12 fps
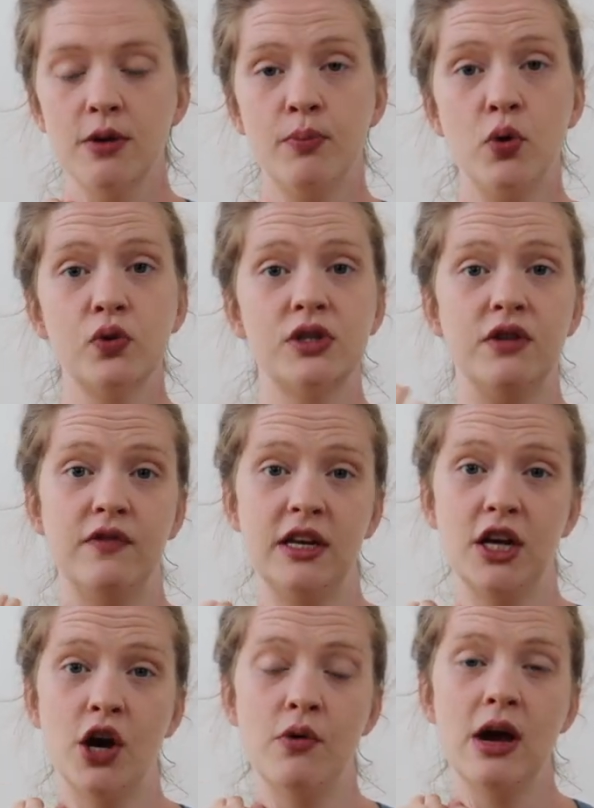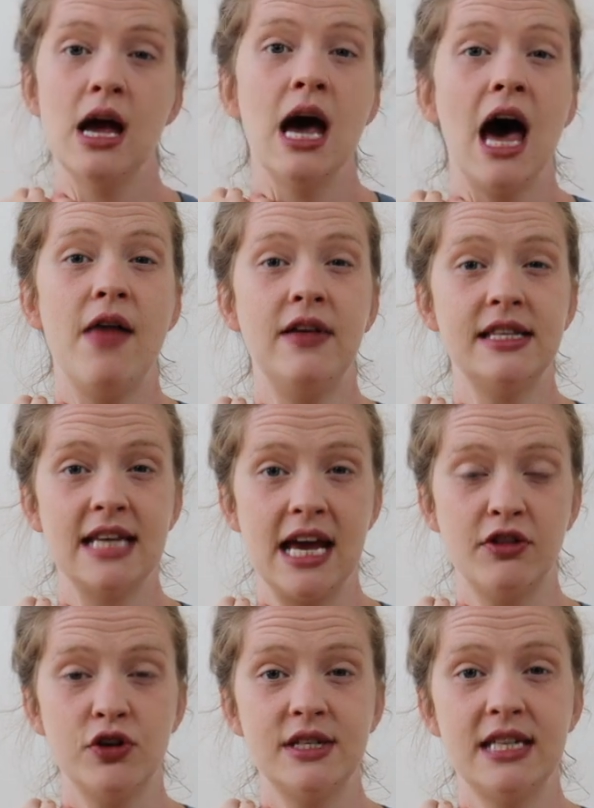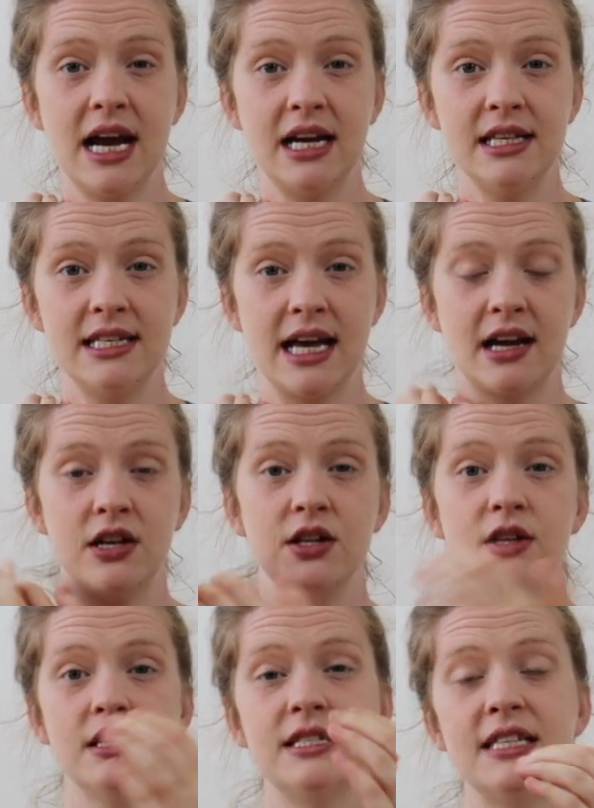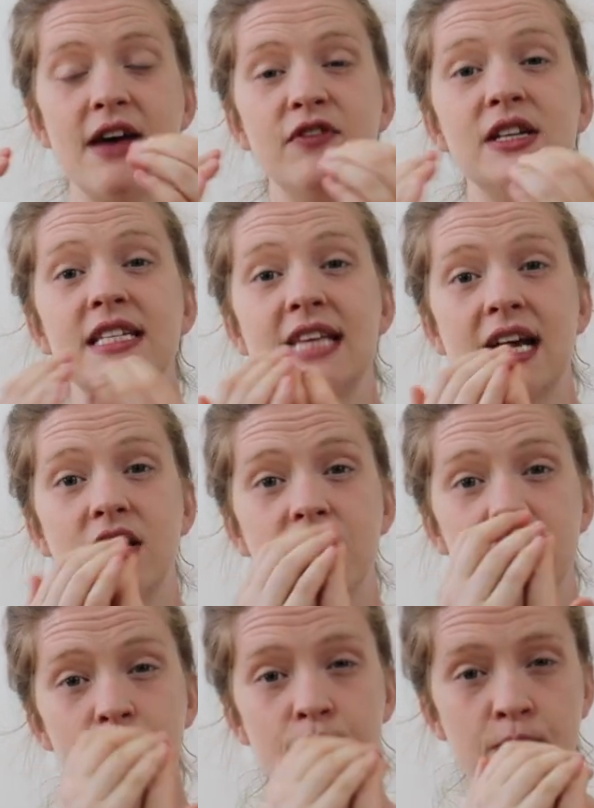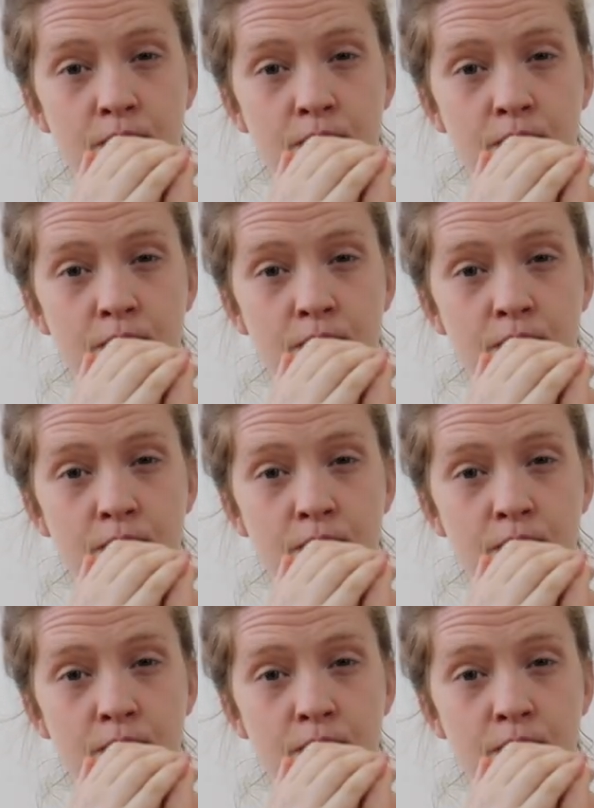pause the video and then take those 7 seconds,